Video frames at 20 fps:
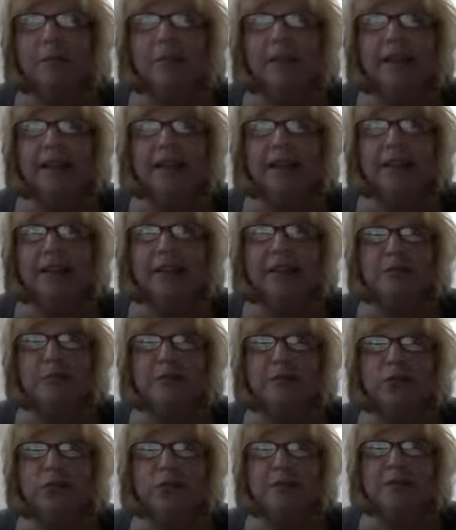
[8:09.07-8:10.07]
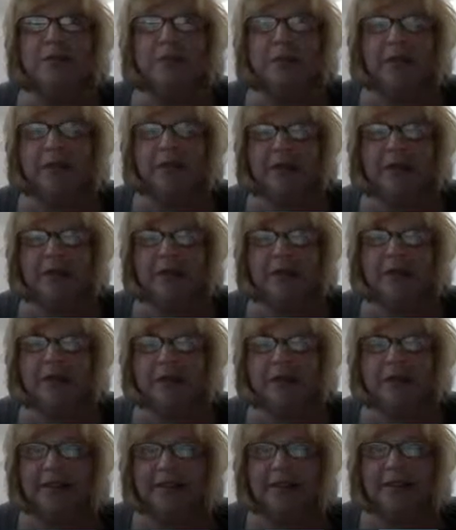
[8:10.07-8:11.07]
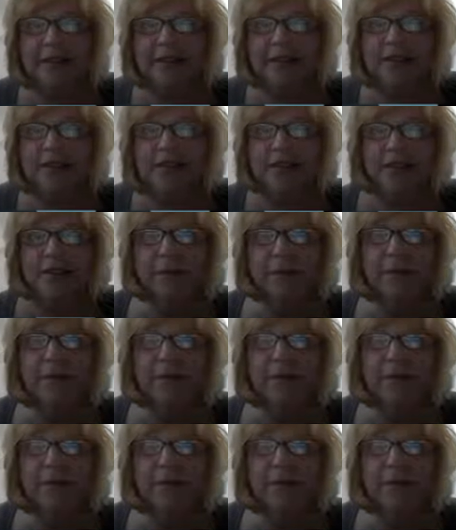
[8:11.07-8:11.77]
based on the performance with these selected measures.